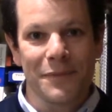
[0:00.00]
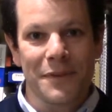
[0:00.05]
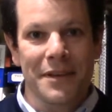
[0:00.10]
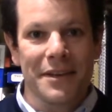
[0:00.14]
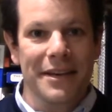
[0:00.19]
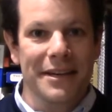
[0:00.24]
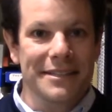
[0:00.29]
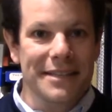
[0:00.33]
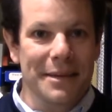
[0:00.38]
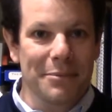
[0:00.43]

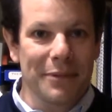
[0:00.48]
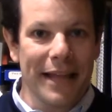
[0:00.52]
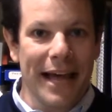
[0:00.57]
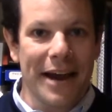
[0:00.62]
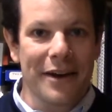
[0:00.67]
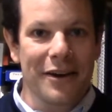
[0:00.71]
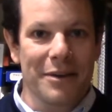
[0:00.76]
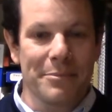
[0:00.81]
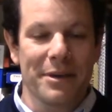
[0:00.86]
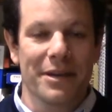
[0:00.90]
Except
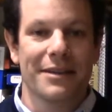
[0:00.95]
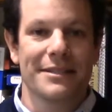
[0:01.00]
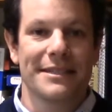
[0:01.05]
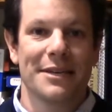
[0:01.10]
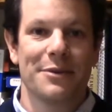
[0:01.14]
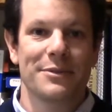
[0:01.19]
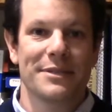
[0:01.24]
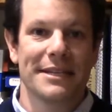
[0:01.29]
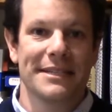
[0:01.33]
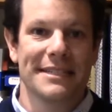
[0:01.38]
Larrie, because he
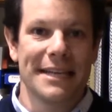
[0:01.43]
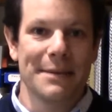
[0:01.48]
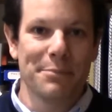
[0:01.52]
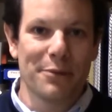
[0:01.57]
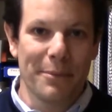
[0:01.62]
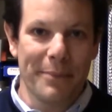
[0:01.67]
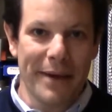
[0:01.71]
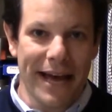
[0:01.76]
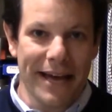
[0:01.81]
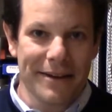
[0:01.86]
was a
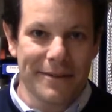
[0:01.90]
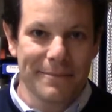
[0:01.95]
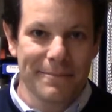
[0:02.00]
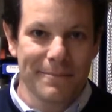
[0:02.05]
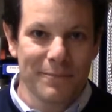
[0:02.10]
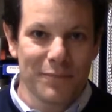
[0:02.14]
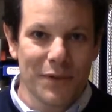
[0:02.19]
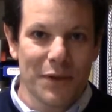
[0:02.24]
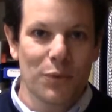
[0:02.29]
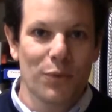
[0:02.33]
diplomat,
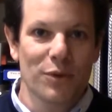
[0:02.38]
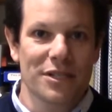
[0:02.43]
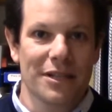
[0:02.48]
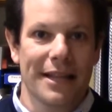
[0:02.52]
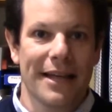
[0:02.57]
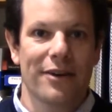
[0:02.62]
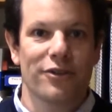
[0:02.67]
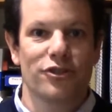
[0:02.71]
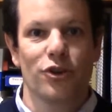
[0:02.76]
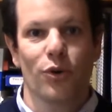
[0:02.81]
was
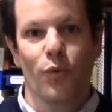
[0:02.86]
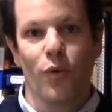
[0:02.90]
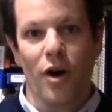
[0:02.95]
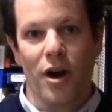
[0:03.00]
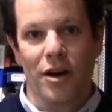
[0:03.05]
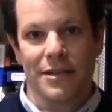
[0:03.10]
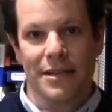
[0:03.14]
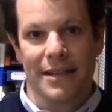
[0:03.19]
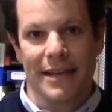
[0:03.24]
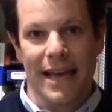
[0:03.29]
allowed to walk
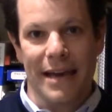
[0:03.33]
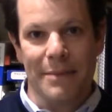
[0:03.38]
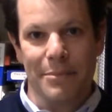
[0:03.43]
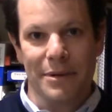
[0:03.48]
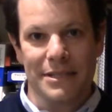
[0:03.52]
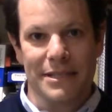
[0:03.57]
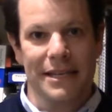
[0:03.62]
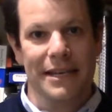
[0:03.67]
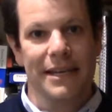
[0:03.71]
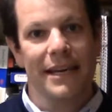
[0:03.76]
to the
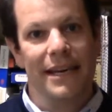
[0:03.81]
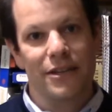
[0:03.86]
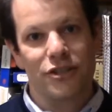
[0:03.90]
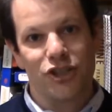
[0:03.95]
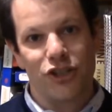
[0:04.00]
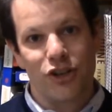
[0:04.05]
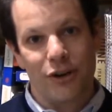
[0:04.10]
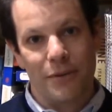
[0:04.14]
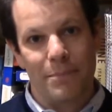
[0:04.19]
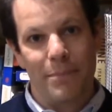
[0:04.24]
embassy. He had
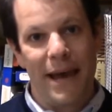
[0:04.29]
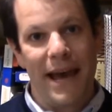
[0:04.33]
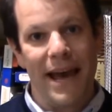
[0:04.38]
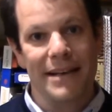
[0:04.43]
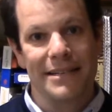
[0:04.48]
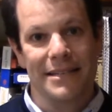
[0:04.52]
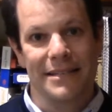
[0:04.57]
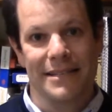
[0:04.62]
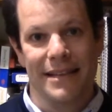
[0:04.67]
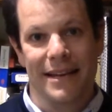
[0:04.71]
certain
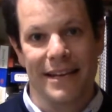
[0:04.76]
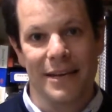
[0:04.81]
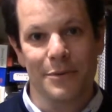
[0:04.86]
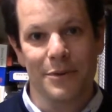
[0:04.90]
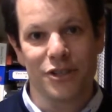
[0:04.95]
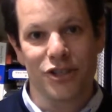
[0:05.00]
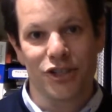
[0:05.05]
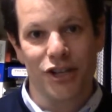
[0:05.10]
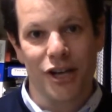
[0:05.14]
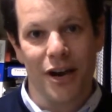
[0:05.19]
passes that he would
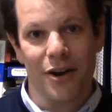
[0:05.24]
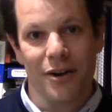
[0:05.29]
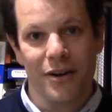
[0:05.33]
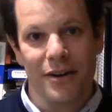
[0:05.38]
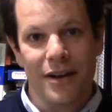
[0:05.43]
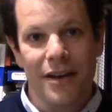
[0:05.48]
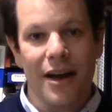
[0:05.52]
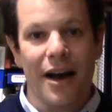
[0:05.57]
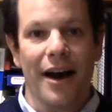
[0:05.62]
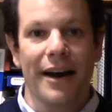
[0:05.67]
show.
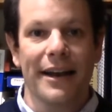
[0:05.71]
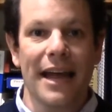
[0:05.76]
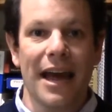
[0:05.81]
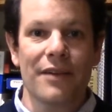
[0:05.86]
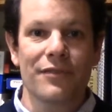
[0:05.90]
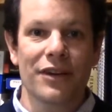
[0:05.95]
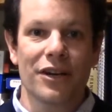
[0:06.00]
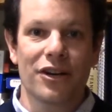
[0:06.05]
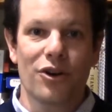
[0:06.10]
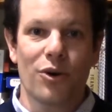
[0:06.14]
On
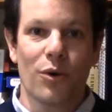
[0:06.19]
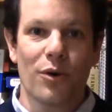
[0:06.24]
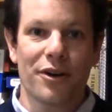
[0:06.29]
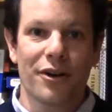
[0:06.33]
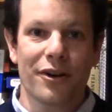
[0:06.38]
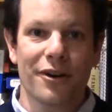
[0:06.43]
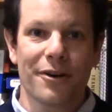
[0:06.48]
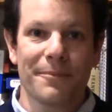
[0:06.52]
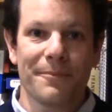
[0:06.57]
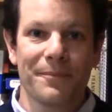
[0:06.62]
every
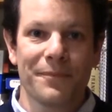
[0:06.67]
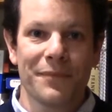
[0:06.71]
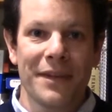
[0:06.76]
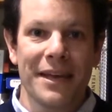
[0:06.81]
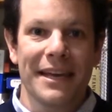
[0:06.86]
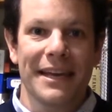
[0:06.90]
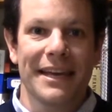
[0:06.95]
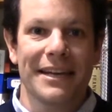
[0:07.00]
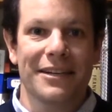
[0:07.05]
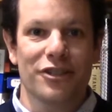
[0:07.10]
corner,
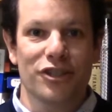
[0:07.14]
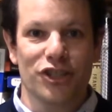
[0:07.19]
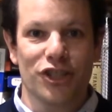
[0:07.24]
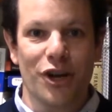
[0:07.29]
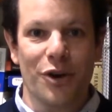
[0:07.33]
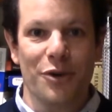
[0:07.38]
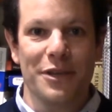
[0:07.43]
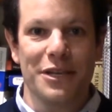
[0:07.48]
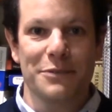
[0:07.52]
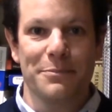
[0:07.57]
he had to
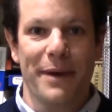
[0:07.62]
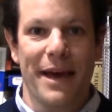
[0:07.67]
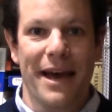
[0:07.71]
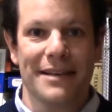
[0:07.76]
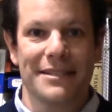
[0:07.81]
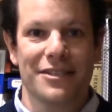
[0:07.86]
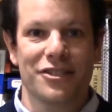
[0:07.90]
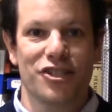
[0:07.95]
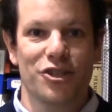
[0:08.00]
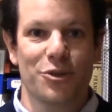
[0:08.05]
show these
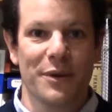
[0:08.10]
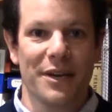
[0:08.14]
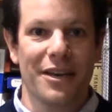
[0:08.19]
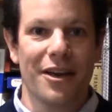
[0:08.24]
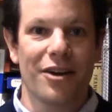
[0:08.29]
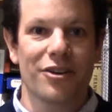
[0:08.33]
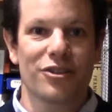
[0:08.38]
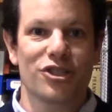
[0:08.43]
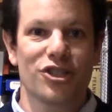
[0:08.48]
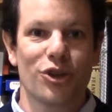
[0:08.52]
passes to a
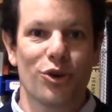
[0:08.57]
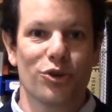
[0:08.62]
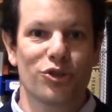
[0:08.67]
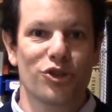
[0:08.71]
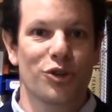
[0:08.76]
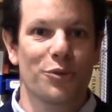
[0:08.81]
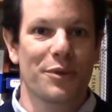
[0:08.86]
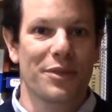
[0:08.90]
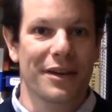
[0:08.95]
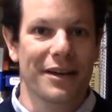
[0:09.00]
young soldier
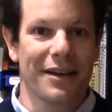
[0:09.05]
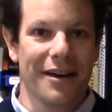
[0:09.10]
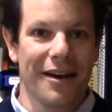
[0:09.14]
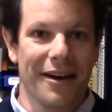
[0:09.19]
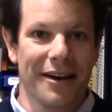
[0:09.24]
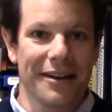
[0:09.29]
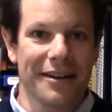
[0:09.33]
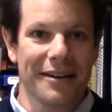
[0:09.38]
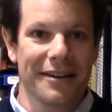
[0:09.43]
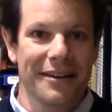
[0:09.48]
with a
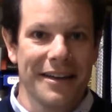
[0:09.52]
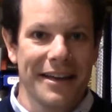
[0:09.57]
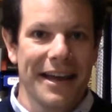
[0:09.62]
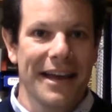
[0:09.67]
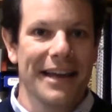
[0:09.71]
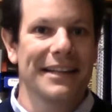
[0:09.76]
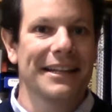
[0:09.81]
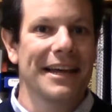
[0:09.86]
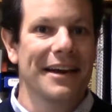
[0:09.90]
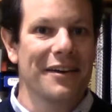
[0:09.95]
gun,
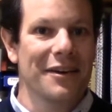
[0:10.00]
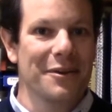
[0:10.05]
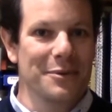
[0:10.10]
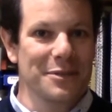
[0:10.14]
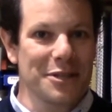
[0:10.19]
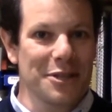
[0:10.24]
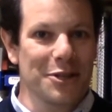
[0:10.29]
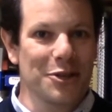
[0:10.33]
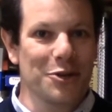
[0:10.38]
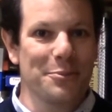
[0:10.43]
and Larrie was a
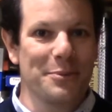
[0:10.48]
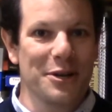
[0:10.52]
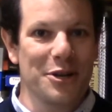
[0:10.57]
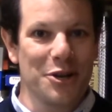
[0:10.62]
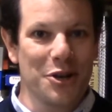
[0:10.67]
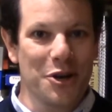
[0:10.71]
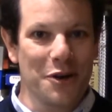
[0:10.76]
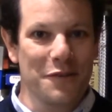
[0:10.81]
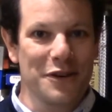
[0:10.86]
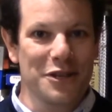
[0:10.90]
little bit
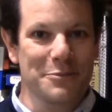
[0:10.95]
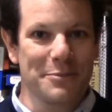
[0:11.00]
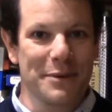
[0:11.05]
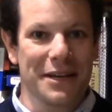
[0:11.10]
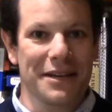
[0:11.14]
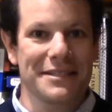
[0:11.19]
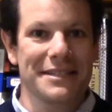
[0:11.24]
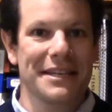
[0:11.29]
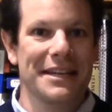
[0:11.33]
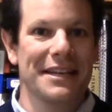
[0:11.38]
nervous
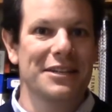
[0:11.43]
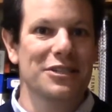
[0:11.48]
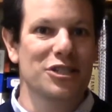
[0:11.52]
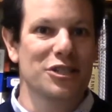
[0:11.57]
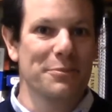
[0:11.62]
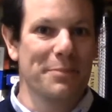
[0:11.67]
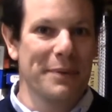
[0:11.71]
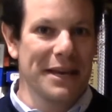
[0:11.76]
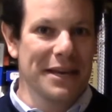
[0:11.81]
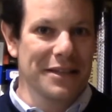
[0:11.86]
because he didn't
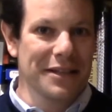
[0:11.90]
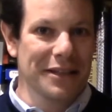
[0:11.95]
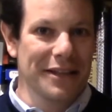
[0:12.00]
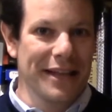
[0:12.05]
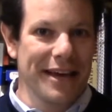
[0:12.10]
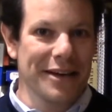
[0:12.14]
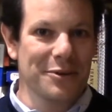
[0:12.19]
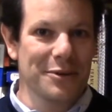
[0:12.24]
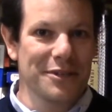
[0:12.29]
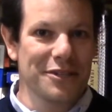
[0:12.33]
speak the
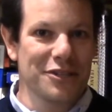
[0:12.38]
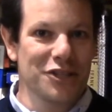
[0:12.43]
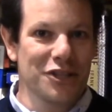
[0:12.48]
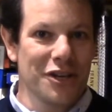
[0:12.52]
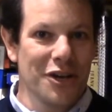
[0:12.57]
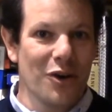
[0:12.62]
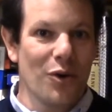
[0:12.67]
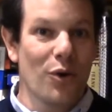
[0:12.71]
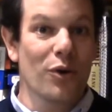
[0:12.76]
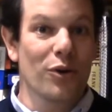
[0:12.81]
language
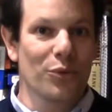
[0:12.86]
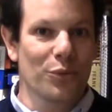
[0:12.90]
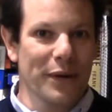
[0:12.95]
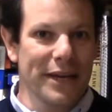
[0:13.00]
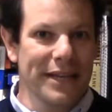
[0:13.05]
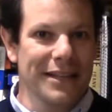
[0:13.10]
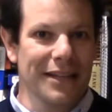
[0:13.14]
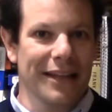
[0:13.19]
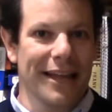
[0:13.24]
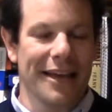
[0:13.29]
or read
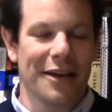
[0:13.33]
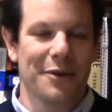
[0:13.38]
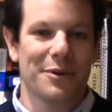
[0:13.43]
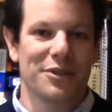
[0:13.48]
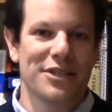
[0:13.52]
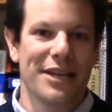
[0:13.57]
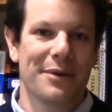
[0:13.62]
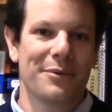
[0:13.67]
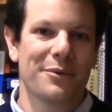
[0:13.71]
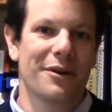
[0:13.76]
the language
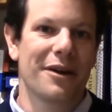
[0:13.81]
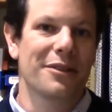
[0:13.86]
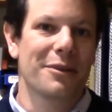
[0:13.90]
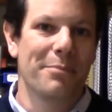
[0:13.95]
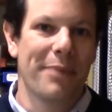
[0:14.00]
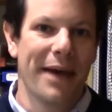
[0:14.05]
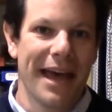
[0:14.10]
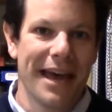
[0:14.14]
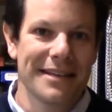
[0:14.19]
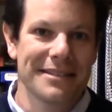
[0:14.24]
that were on the
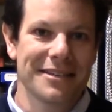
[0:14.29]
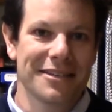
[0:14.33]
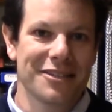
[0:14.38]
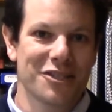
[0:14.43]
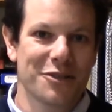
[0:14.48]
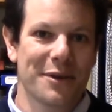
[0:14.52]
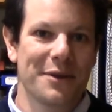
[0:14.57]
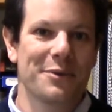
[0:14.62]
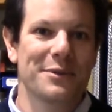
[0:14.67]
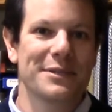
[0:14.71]
passes,
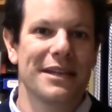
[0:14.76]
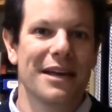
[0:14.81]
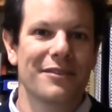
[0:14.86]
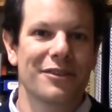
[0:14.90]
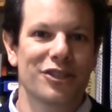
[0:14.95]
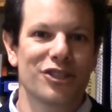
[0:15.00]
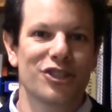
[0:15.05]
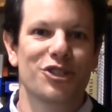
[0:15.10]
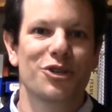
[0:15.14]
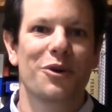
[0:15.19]
so he was never
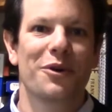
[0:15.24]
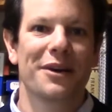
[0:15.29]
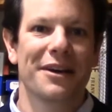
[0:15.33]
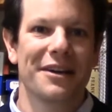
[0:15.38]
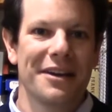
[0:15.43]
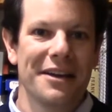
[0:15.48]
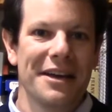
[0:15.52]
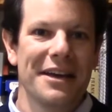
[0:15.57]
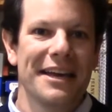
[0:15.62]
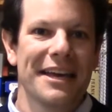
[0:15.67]
sure
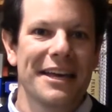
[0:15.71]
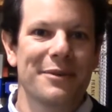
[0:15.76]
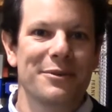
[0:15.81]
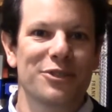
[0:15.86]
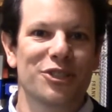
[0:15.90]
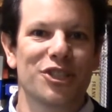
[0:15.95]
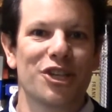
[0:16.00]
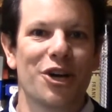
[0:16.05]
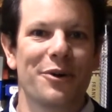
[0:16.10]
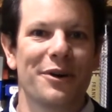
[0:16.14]
he was
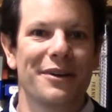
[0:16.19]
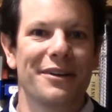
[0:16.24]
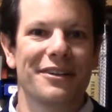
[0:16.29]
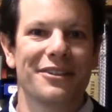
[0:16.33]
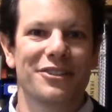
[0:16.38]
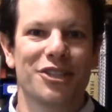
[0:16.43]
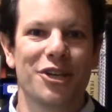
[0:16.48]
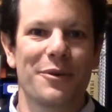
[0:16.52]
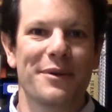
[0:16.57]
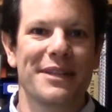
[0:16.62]
show
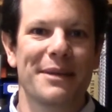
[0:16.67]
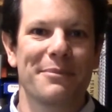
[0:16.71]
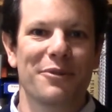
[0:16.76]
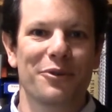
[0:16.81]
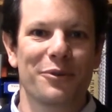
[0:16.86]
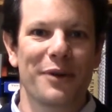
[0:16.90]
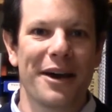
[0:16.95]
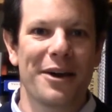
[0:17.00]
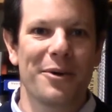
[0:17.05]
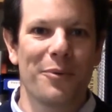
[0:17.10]
showing them the
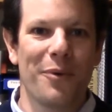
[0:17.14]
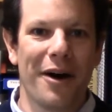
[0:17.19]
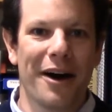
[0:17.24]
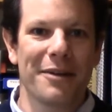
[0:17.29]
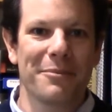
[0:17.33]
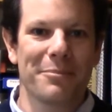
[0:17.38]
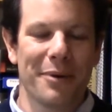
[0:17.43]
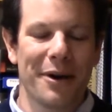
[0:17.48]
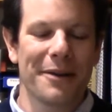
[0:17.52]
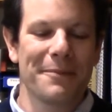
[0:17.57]
right
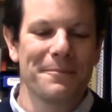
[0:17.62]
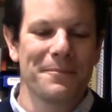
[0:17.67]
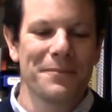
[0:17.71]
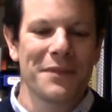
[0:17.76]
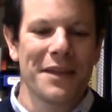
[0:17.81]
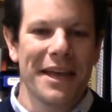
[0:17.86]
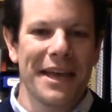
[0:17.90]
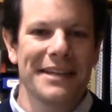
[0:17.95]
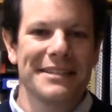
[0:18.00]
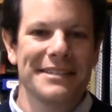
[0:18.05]
one, but
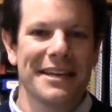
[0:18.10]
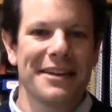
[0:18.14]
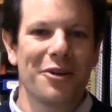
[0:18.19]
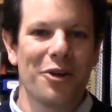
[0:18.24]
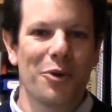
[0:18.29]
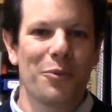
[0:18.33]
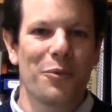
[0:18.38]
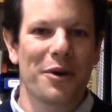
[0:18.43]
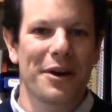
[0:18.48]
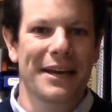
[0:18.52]
it did
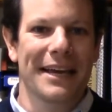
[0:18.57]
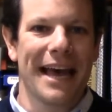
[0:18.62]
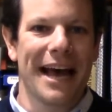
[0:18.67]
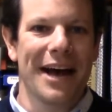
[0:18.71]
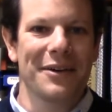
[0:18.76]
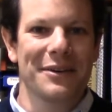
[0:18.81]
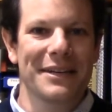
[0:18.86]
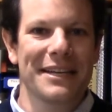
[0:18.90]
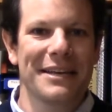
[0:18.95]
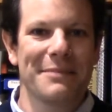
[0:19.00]
all work
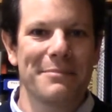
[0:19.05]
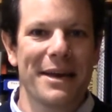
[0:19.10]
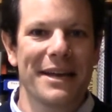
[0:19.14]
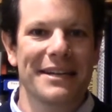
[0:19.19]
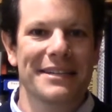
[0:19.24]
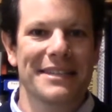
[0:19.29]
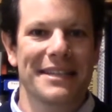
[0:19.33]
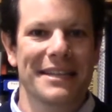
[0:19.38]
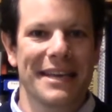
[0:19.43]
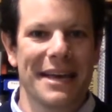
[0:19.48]
out, and he made it
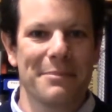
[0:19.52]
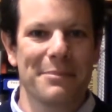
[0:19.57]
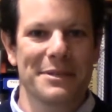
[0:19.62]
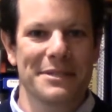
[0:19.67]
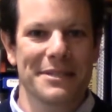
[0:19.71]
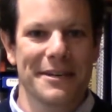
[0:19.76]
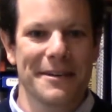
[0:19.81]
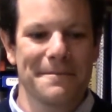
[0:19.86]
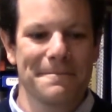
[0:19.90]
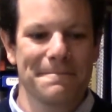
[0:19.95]
to the embassy.